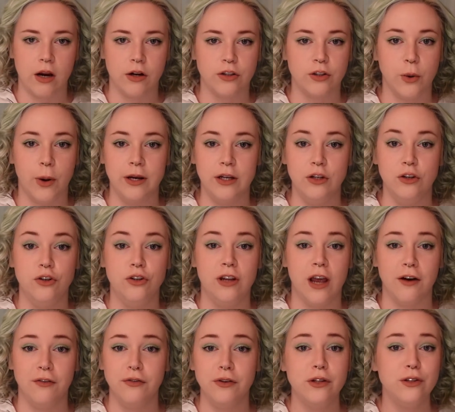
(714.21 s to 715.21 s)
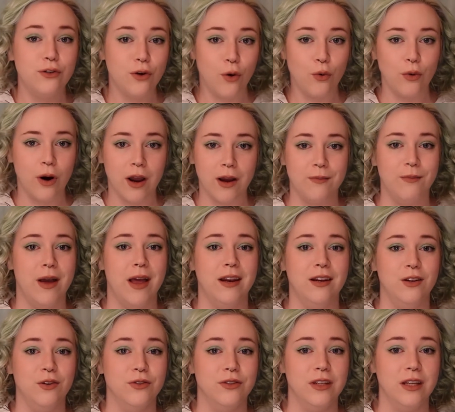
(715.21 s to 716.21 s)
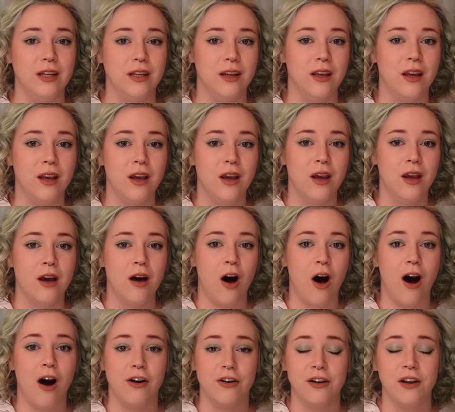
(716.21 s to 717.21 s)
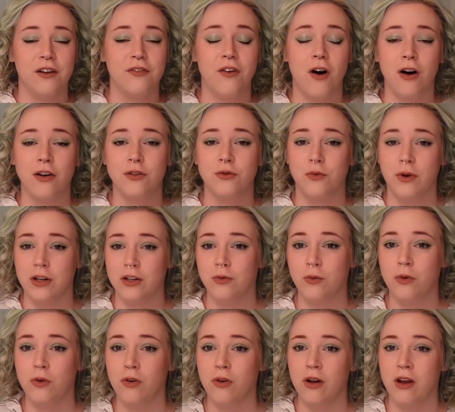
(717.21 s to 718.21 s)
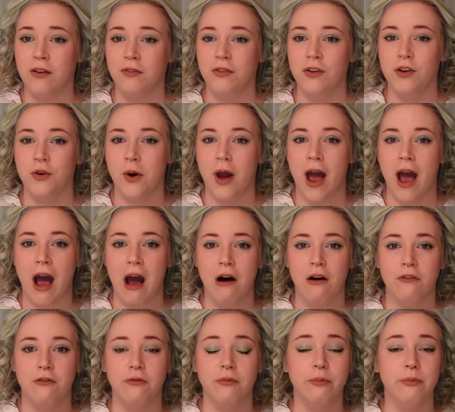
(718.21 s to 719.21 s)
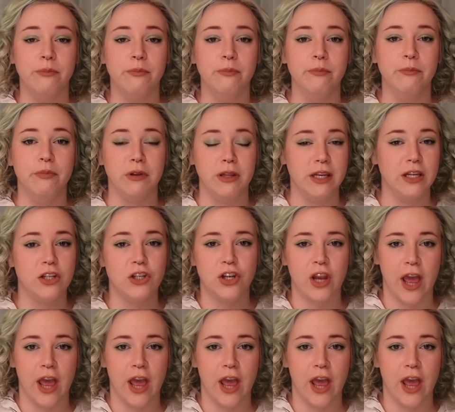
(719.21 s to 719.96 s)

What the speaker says: So I definitely don't recommend using Arctic Fox Ritual if you have bleached